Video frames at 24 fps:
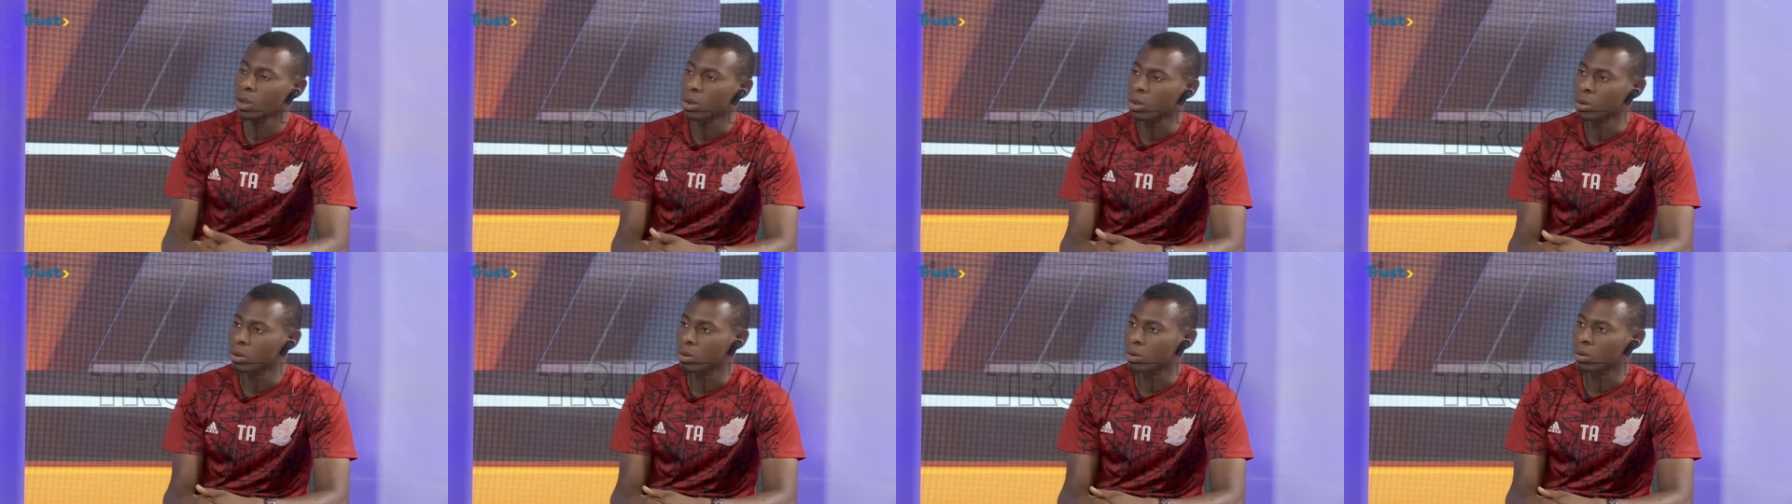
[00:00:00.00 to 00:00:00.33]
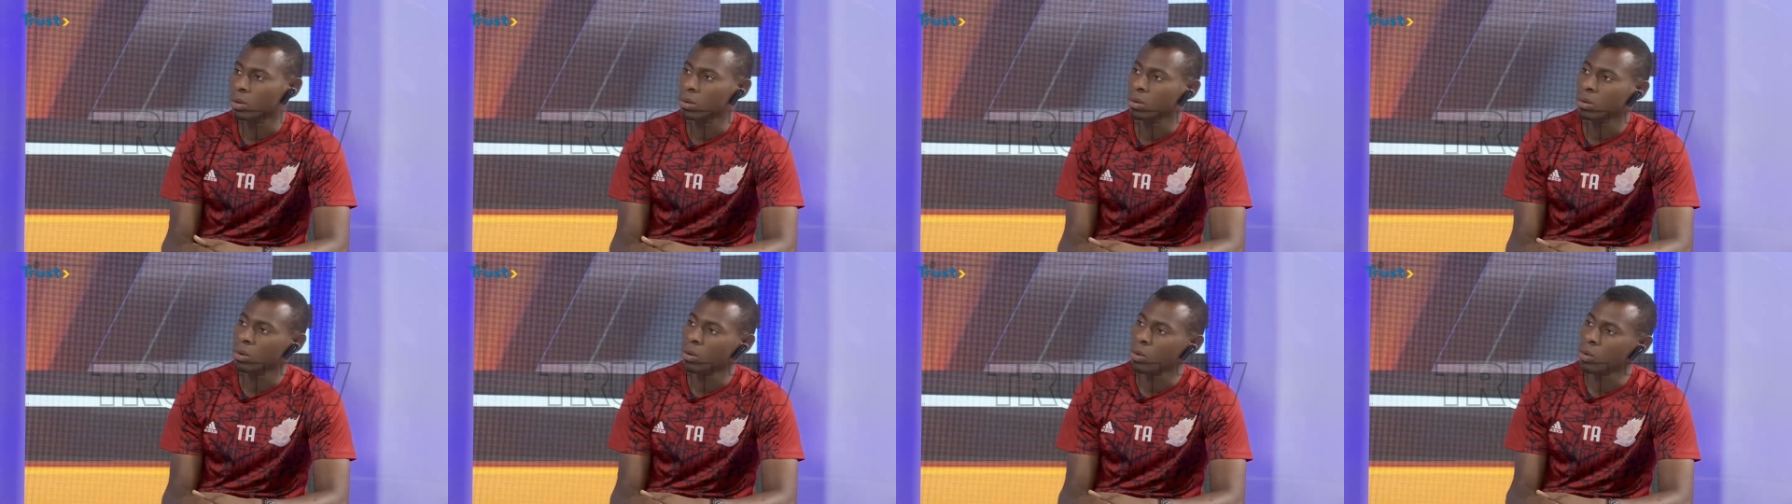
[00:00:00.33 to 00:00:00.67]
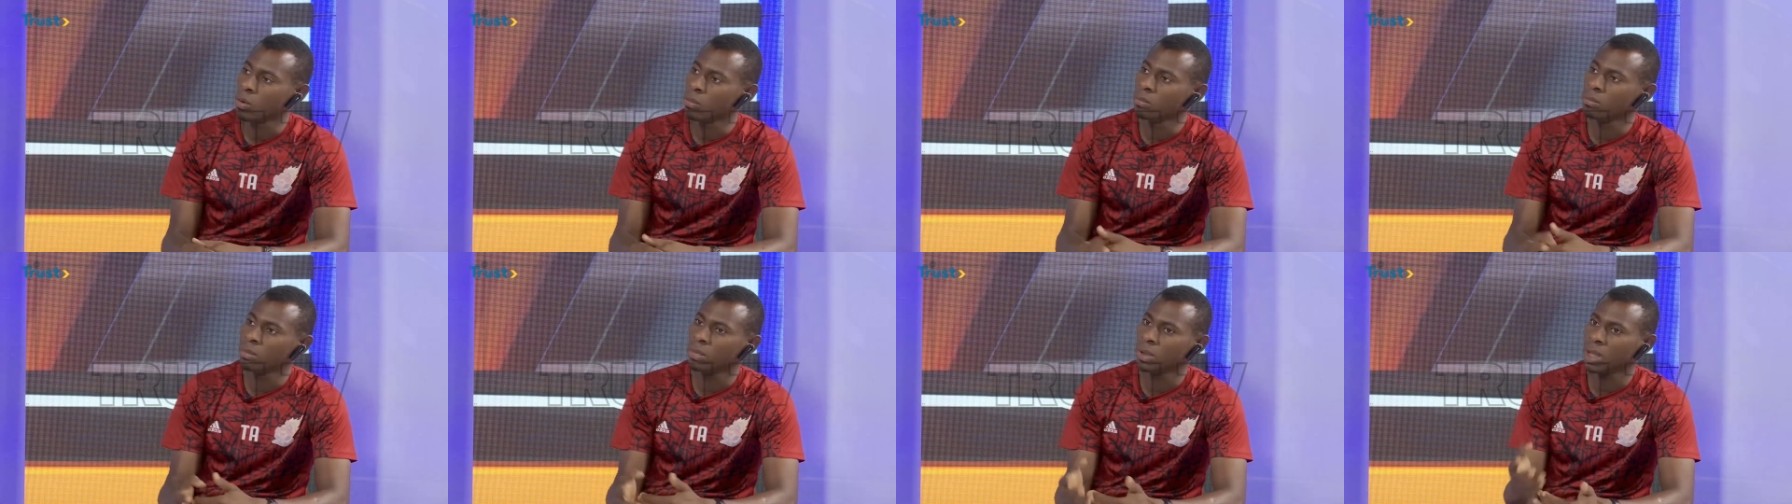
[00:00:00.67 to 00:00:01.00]
you know,
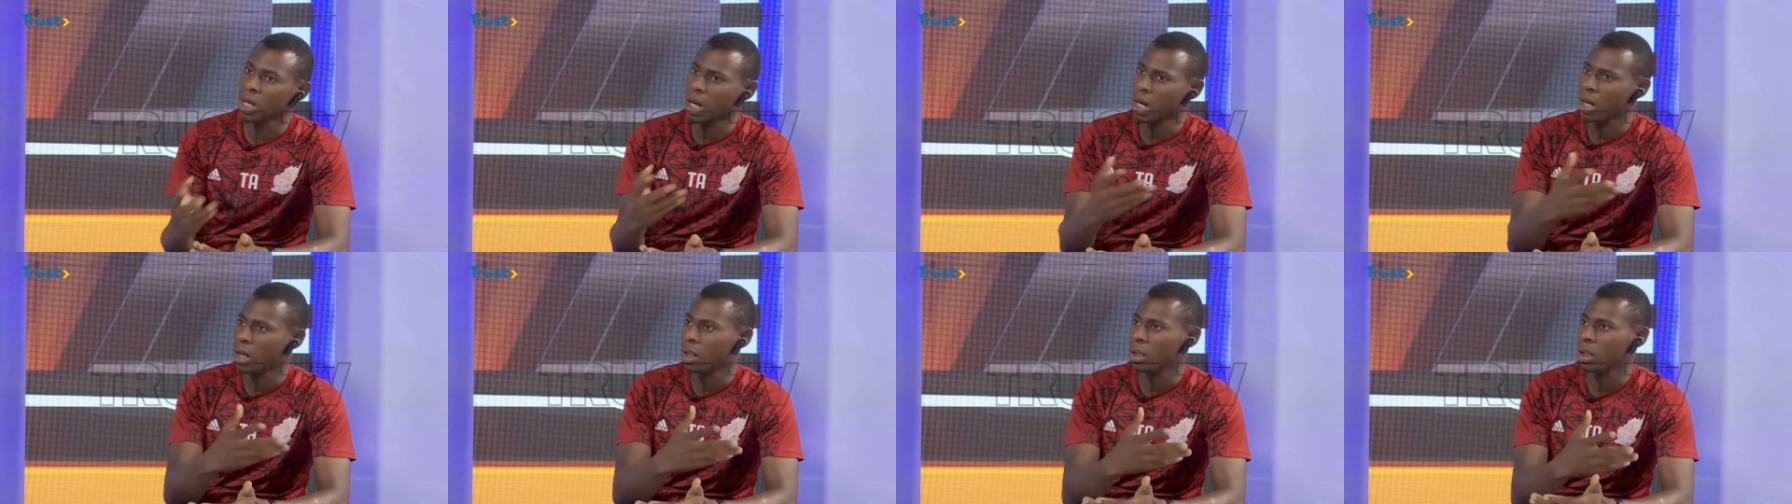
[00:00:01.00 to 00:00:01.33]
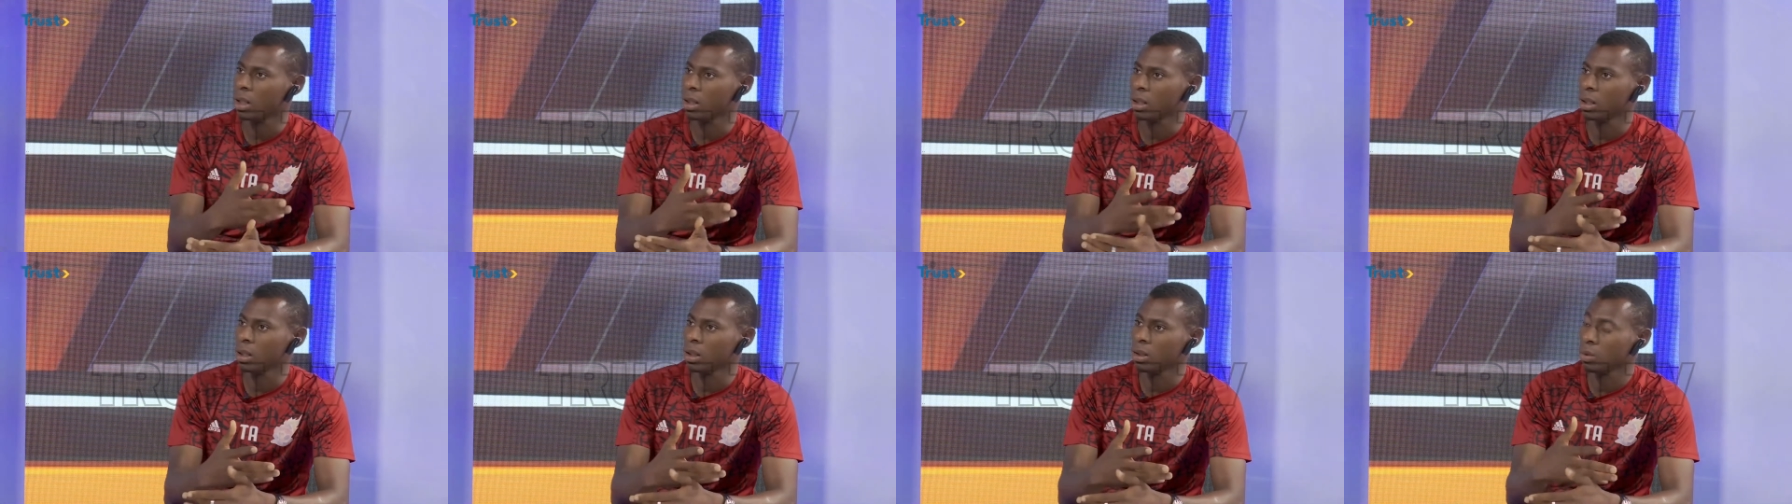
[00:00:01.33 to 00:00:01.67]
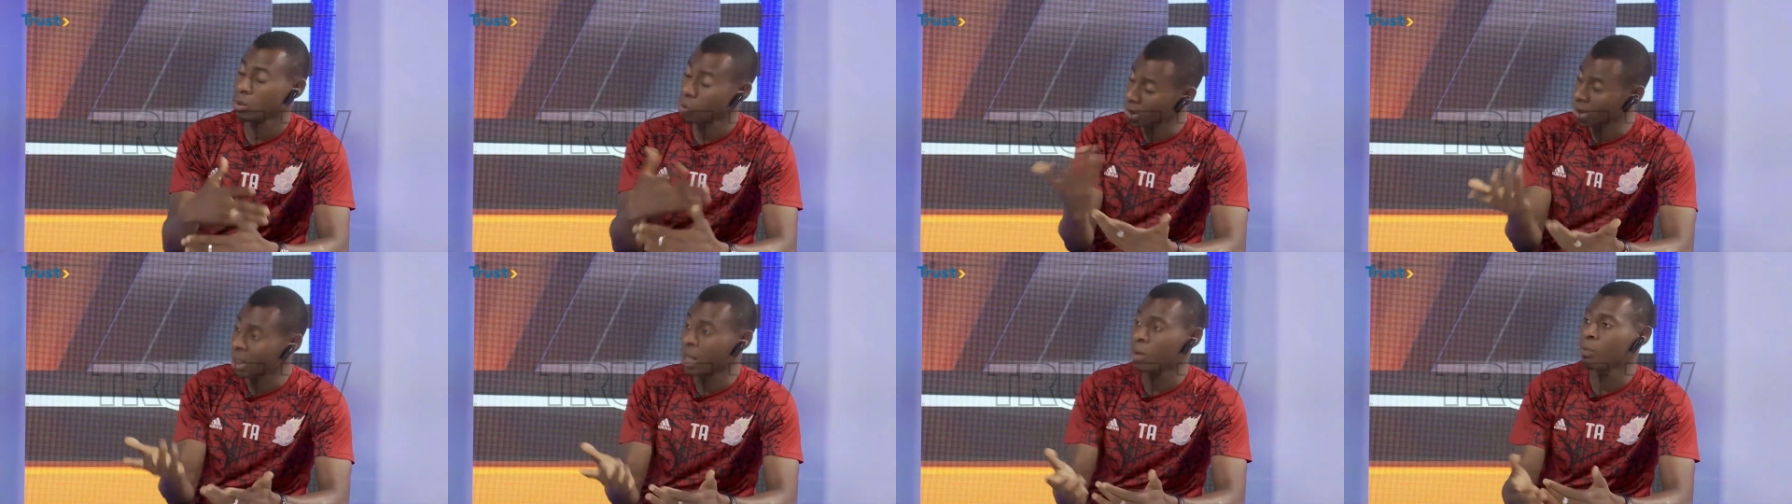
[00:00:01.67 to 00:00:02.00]
home, uh,
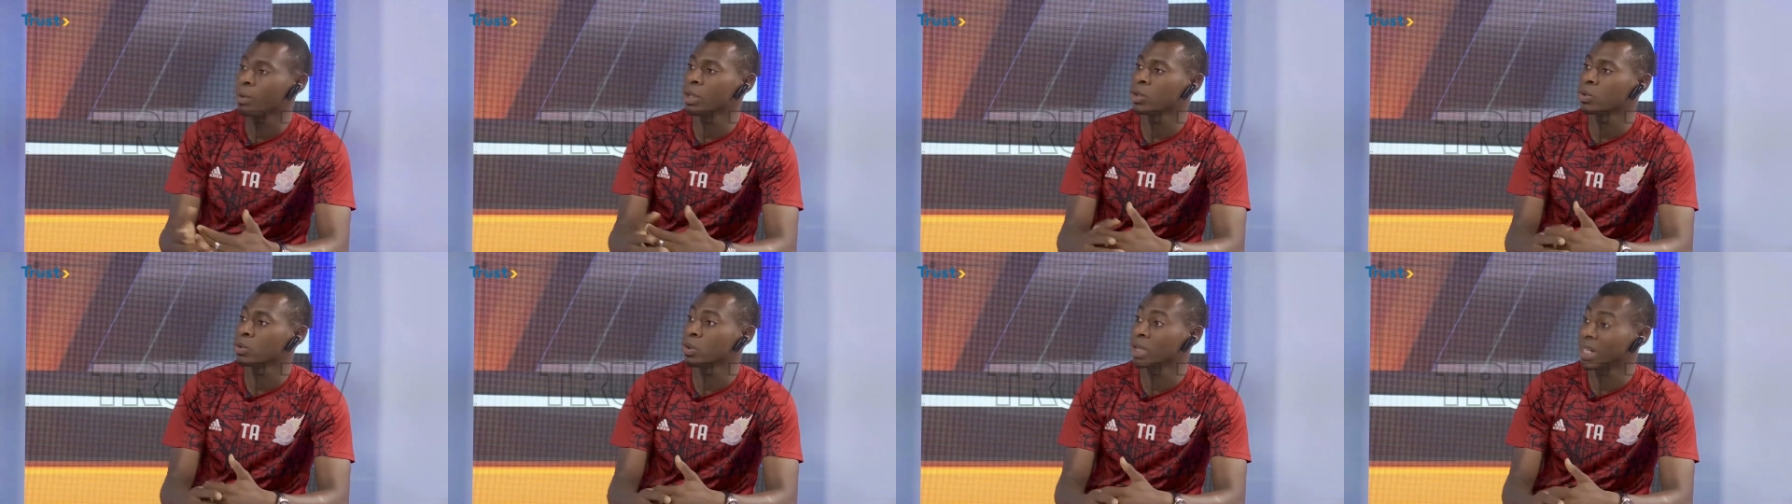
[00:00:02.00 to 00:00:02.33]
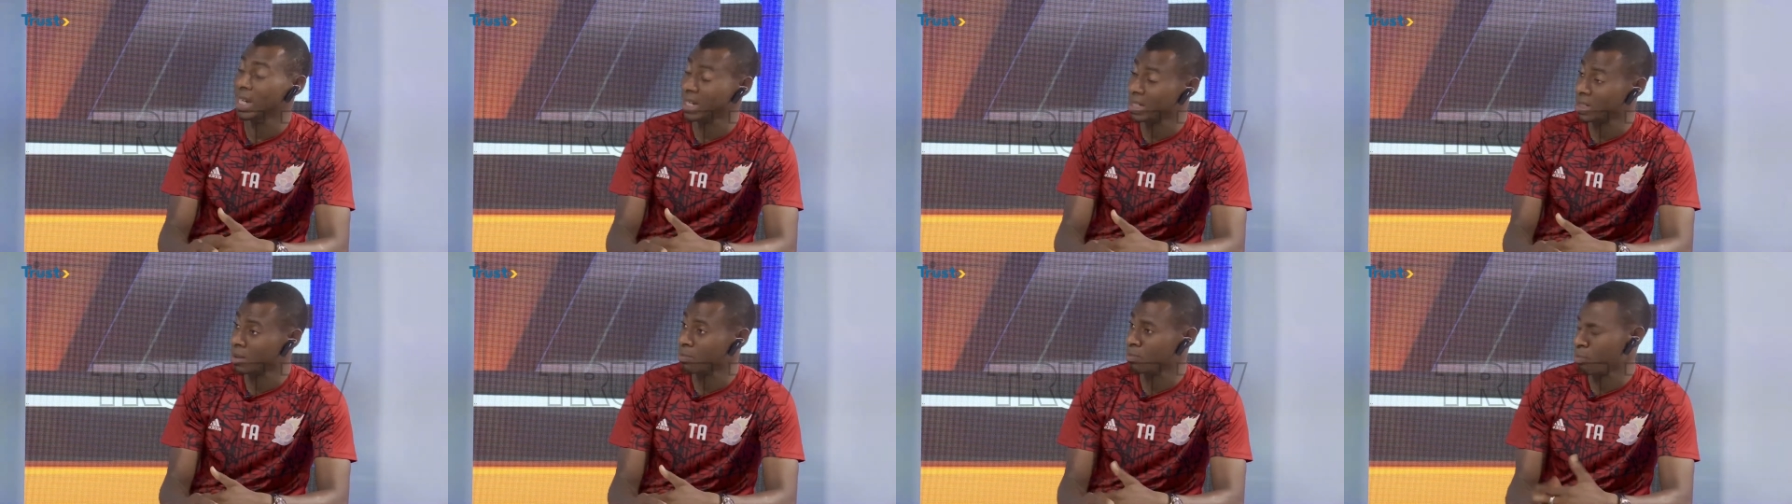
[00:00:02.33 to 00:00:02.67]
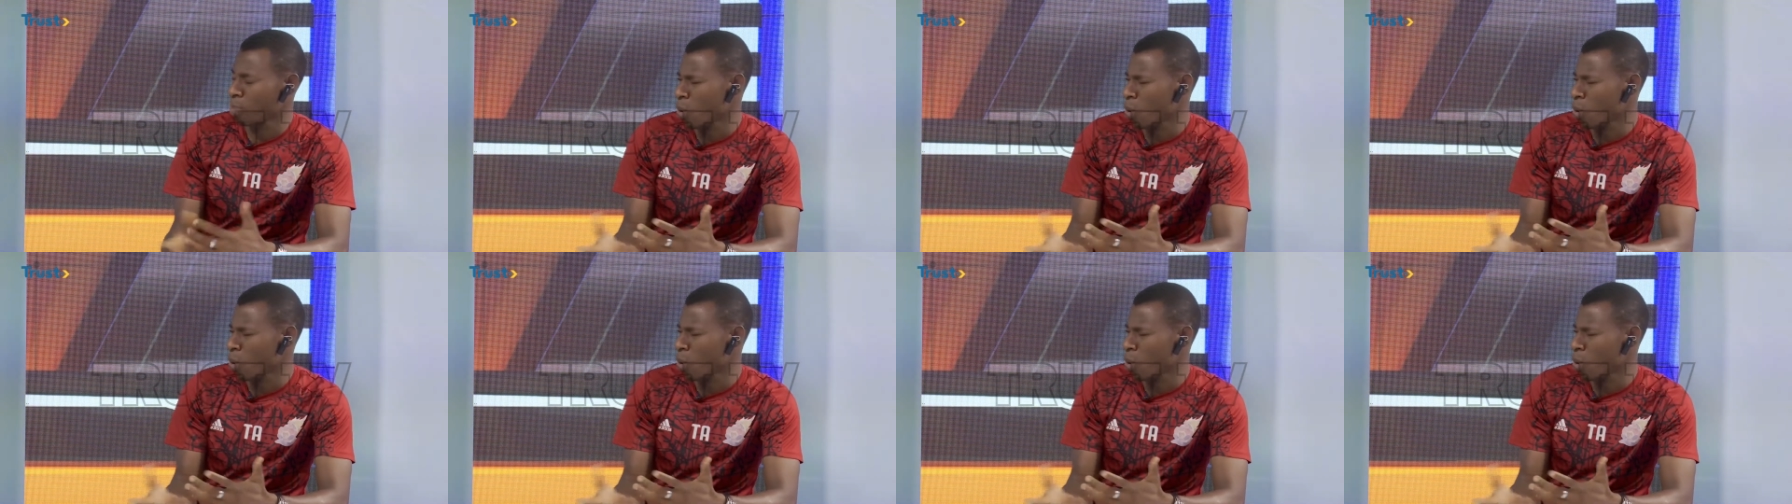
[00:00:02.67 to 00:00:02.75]
going away to get